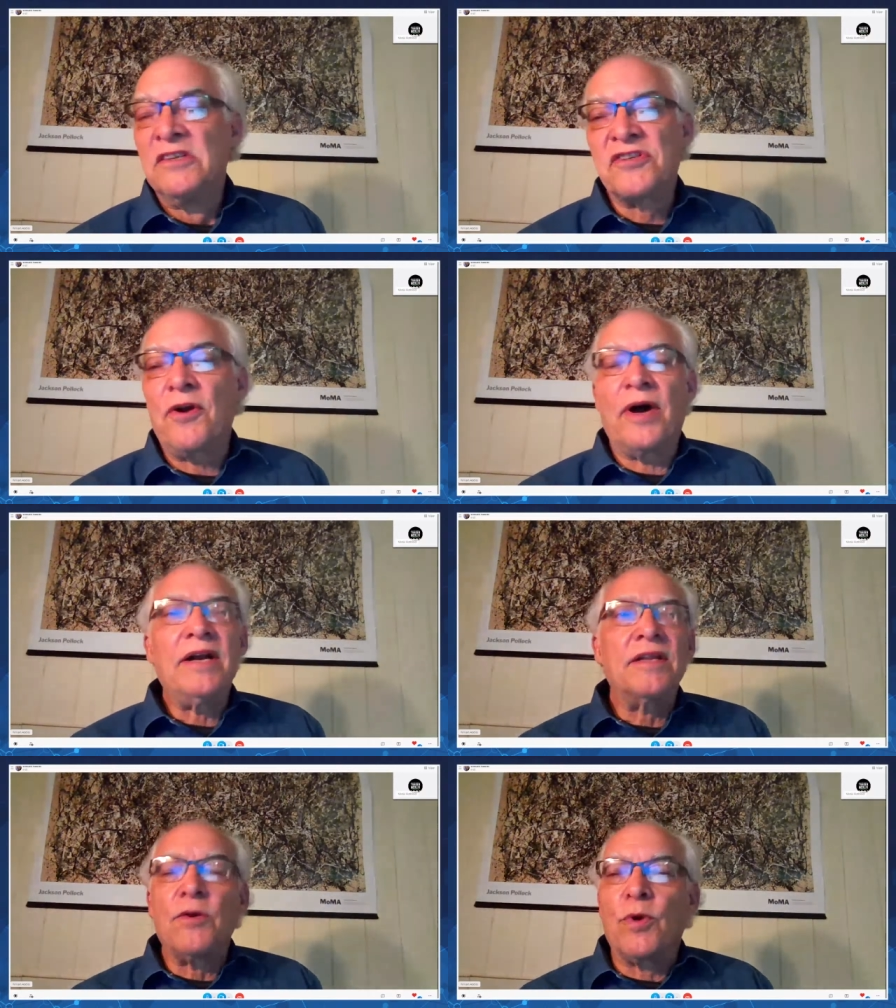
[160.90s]
So no, I
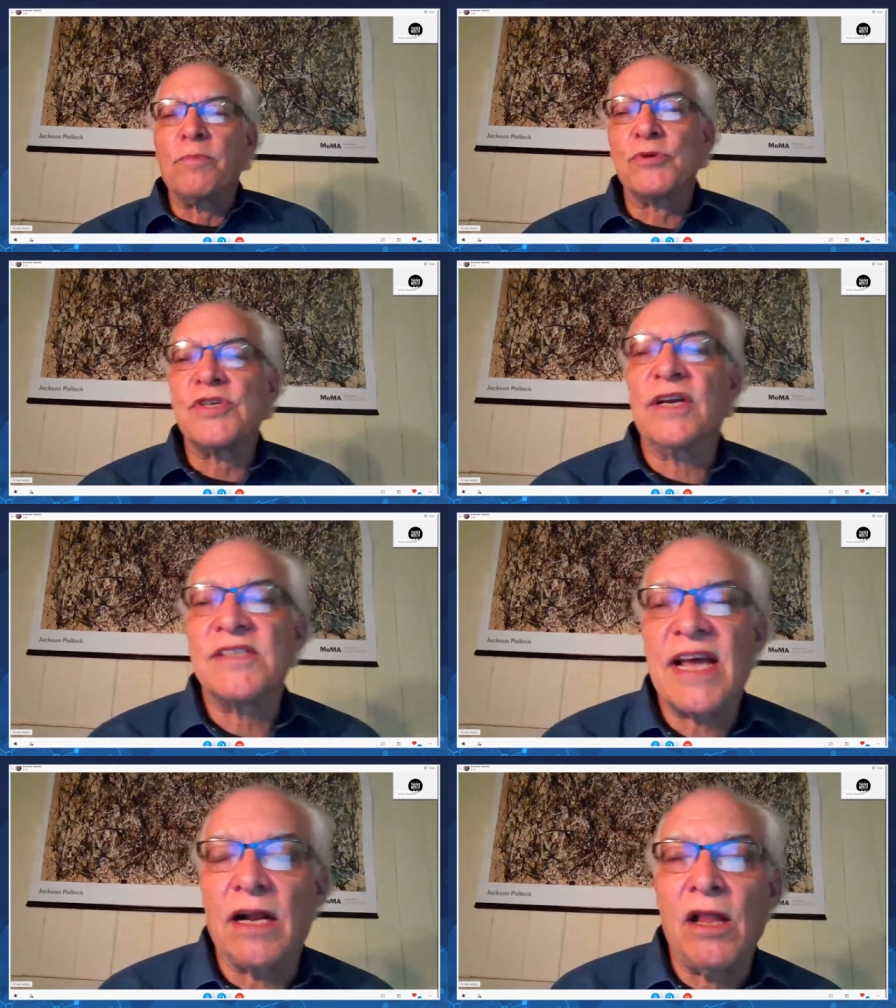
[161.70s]
don't think one percent
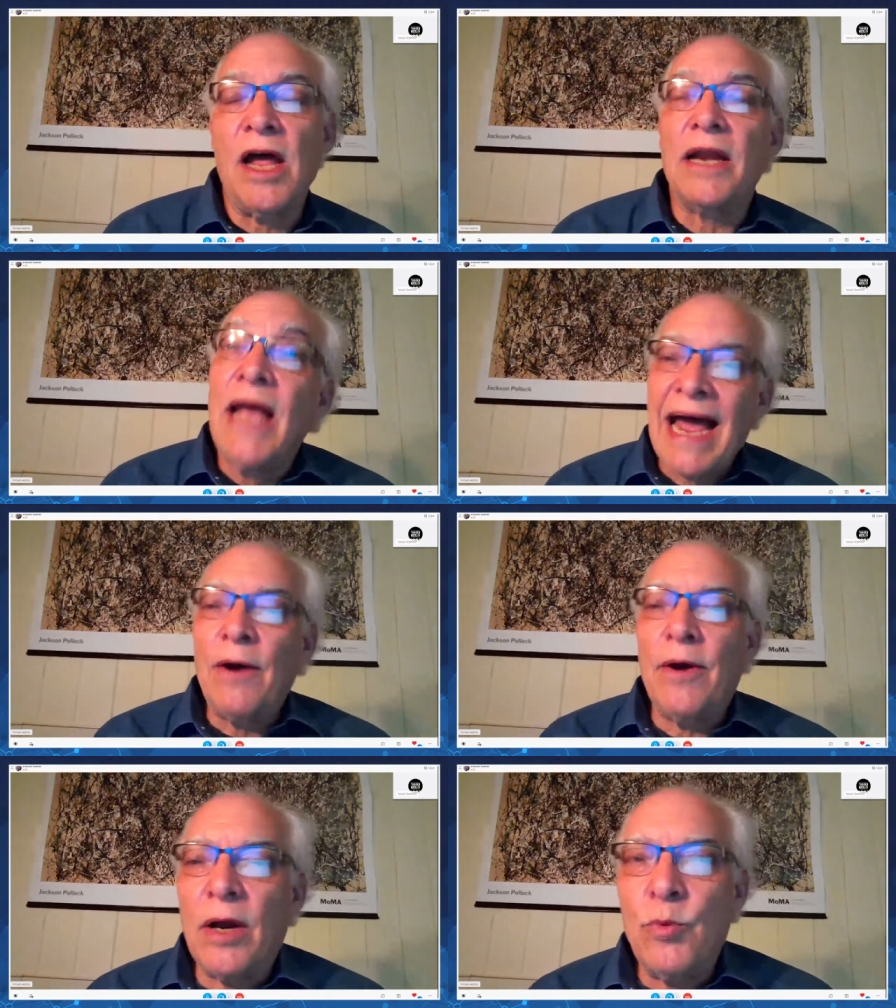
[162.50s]
is out of line.
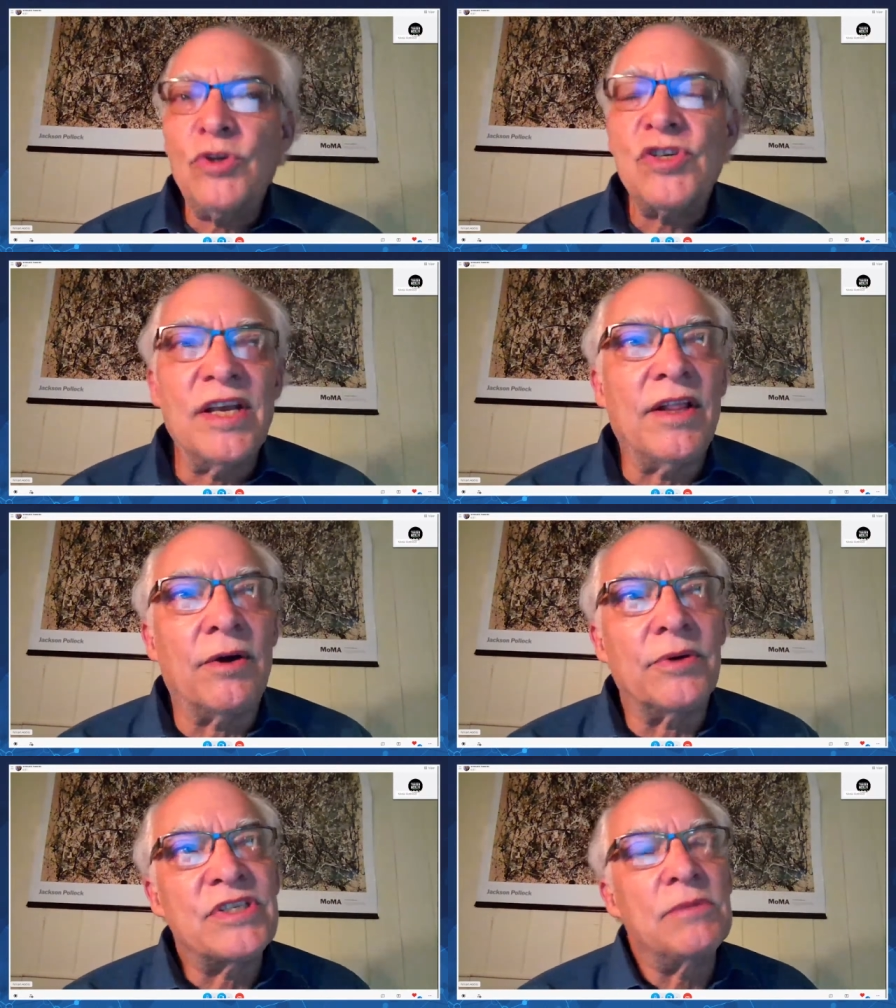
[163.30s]
I, I will say
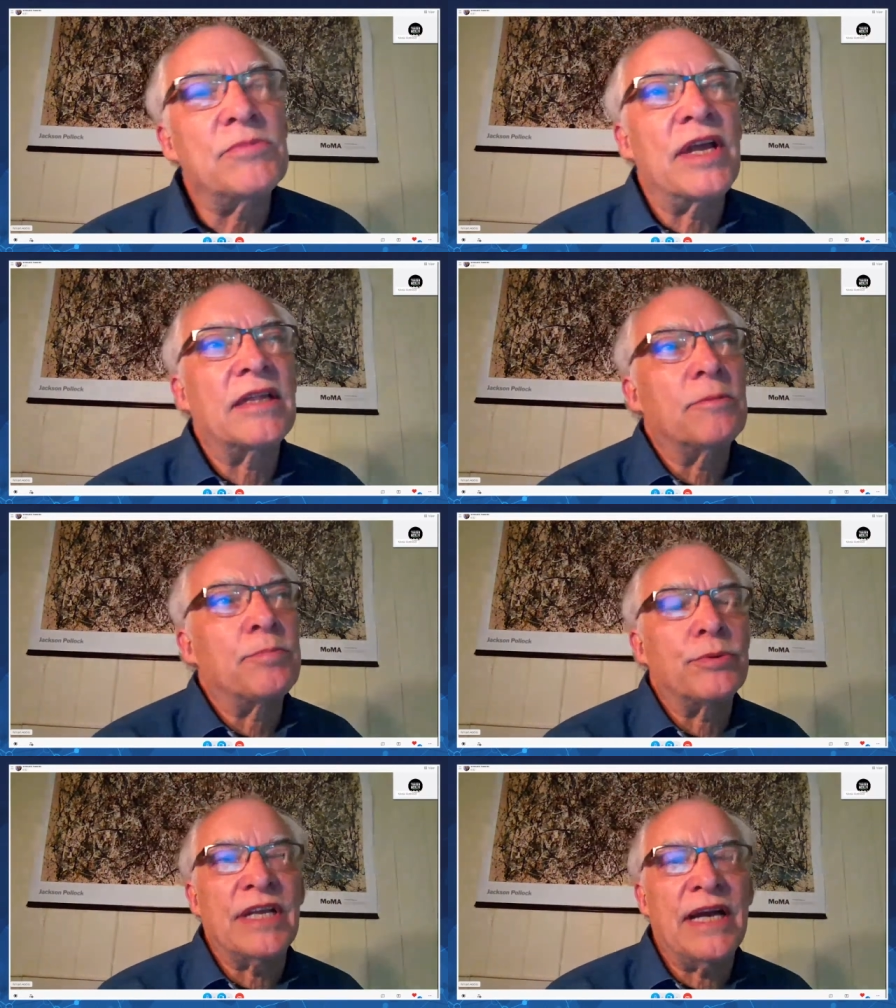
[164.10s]
though, it seems like
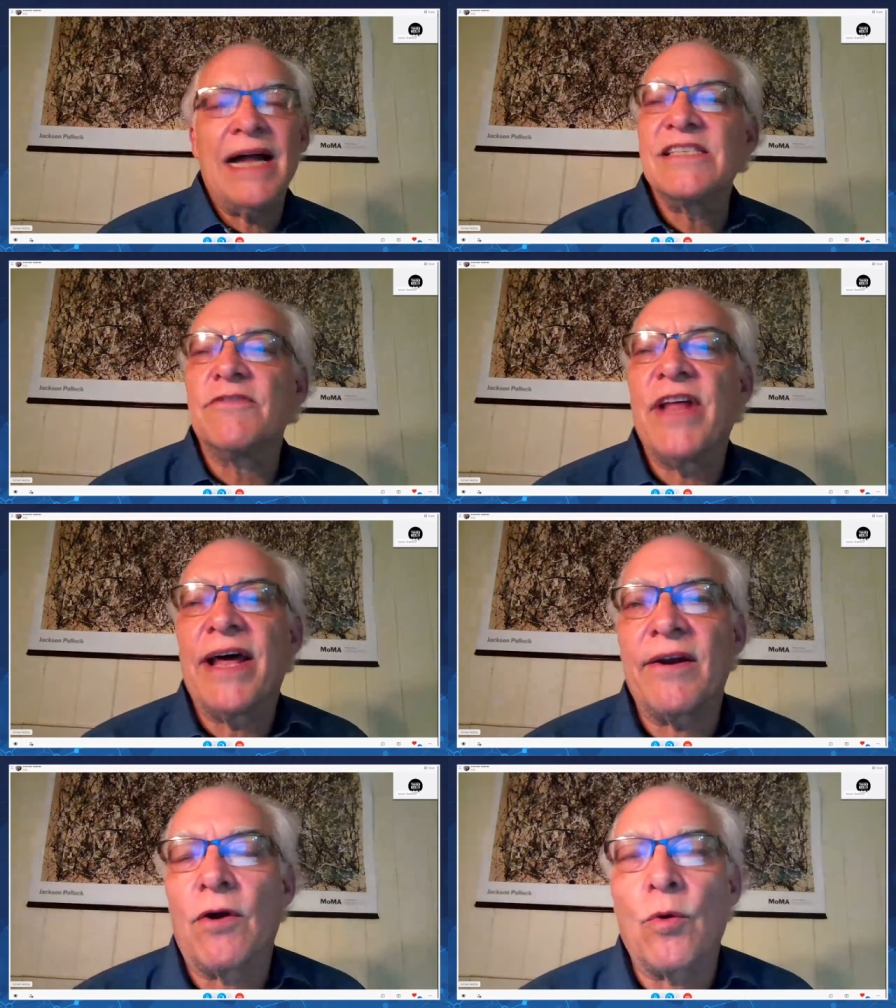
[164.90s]
the the odds of
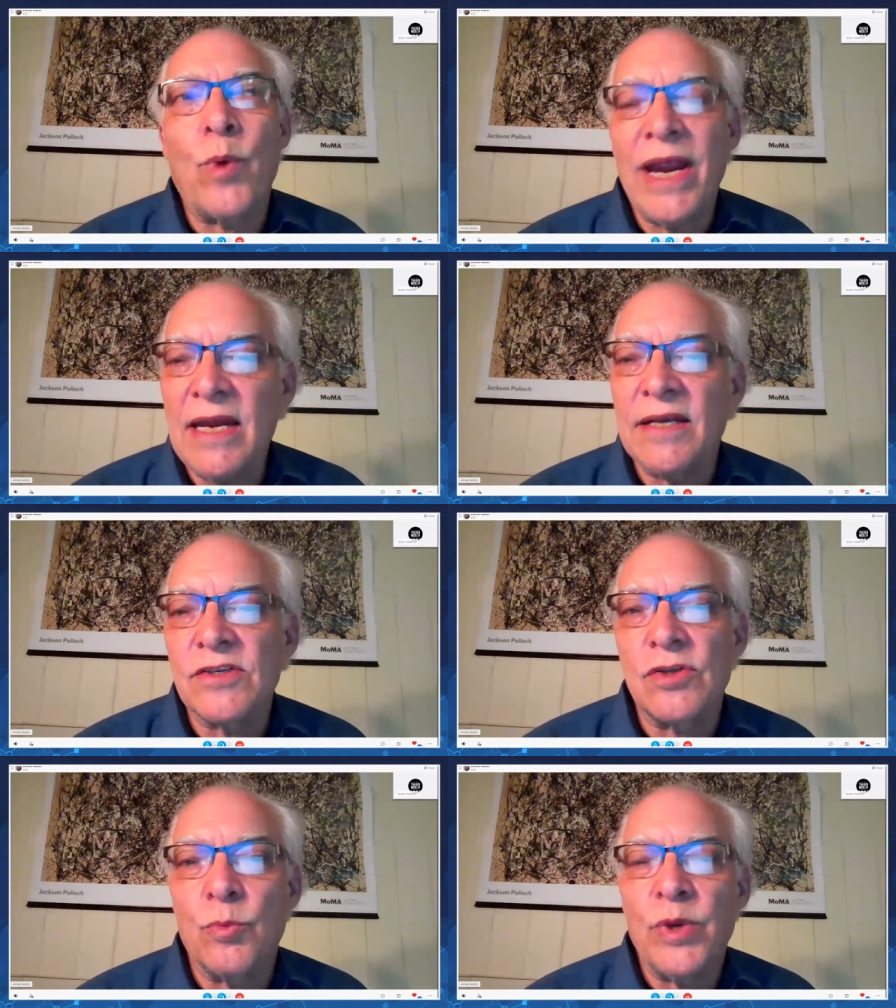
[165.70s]
that are waning
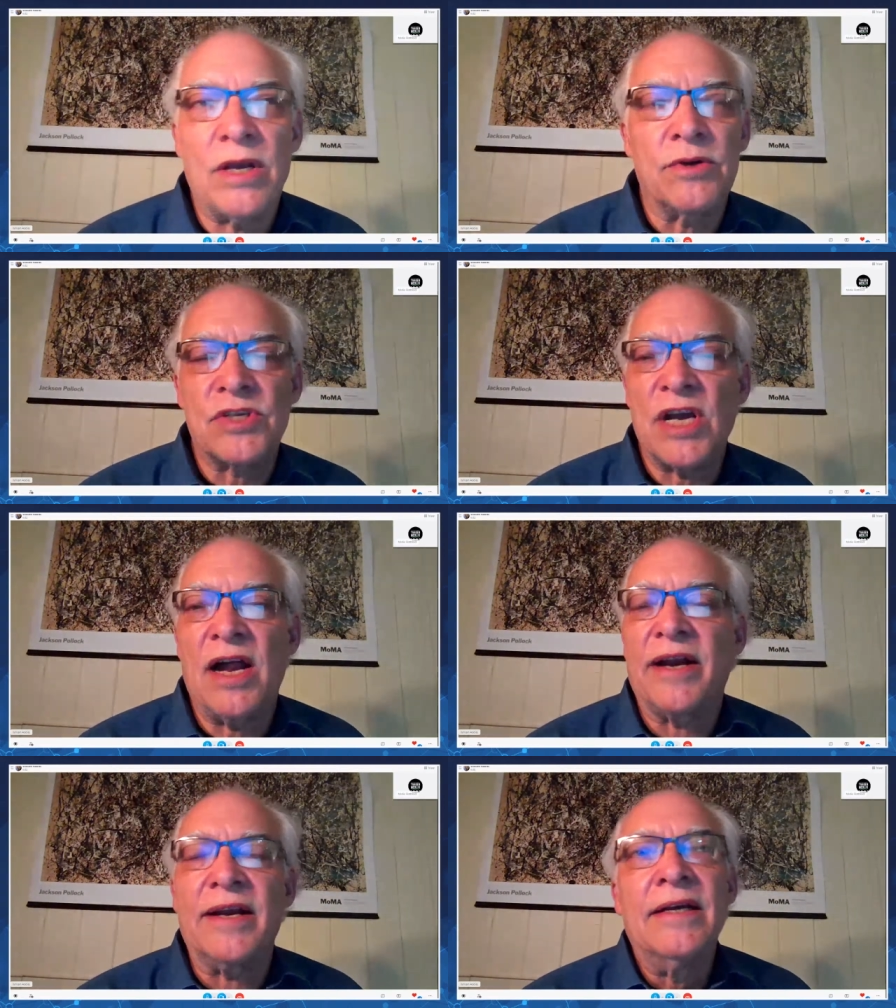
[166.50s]
as the week goes
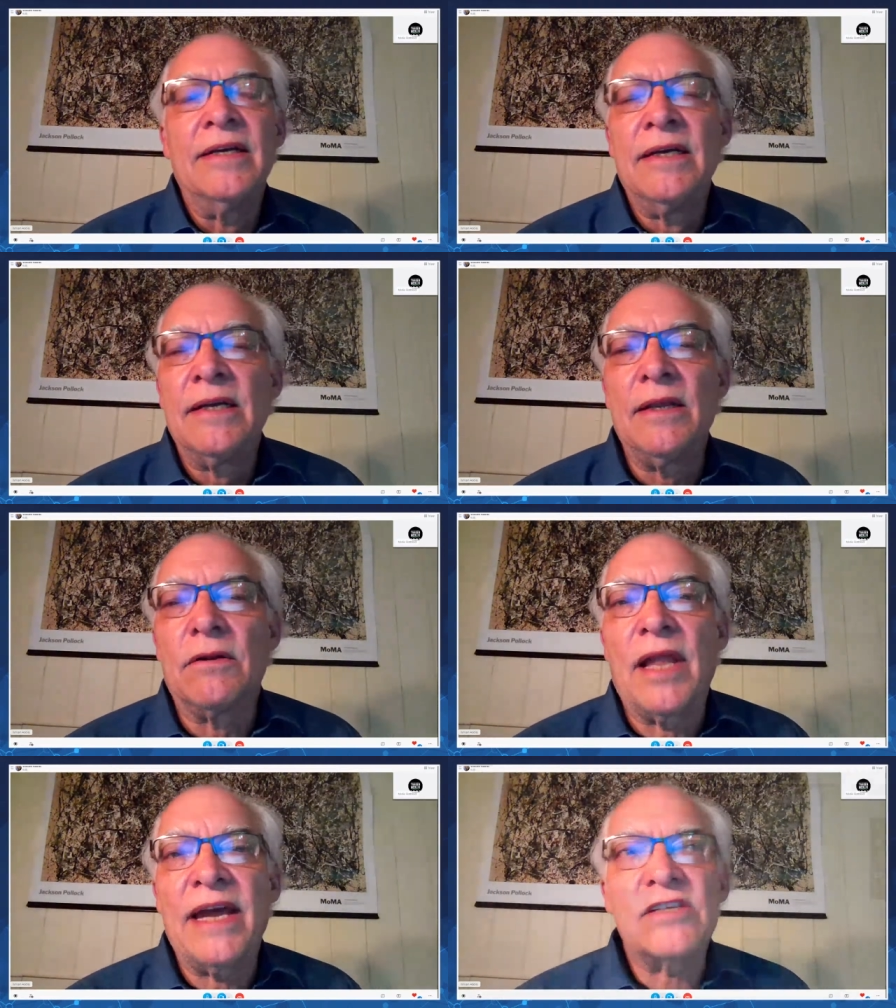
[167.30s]
on. You know,
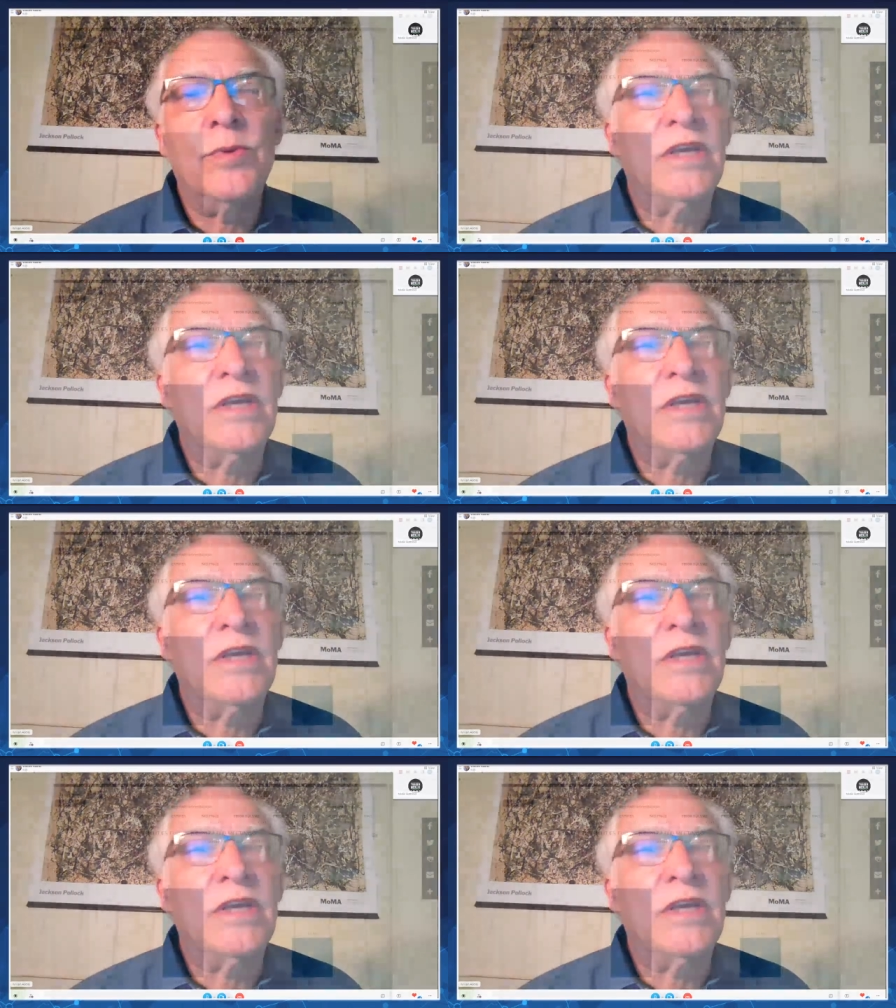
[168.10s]
last week,